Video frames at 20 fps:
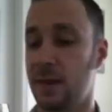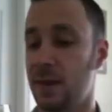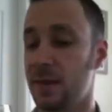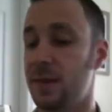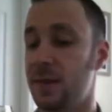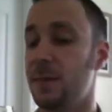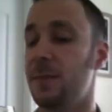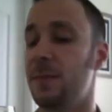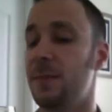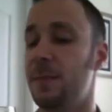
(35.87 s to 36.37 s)

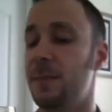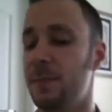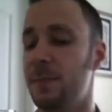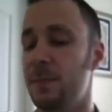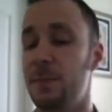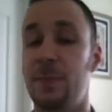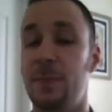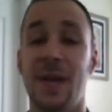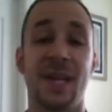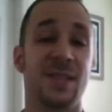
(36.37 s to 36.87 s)
The
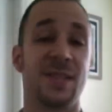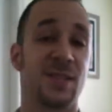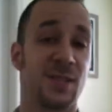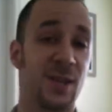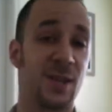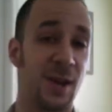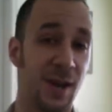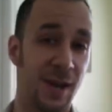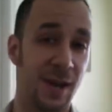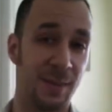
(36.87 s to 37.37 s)
best
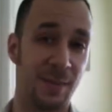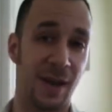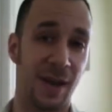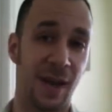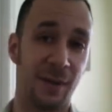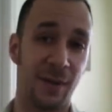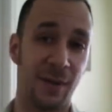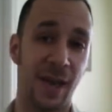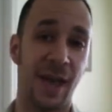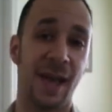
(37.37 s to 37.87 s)
time
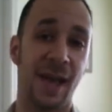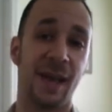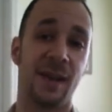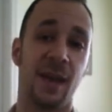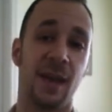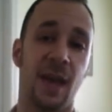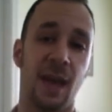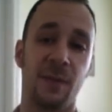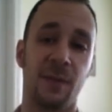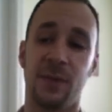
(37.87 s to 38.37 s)
I've had
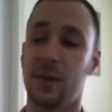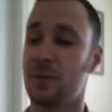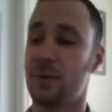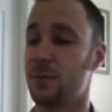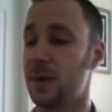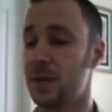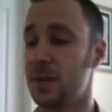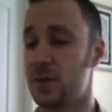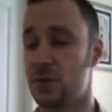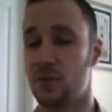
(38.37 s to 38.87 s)
having a
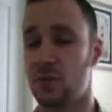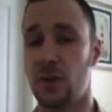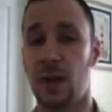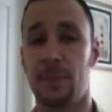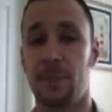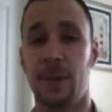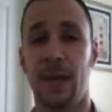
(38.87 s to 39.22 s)
Red Stripe,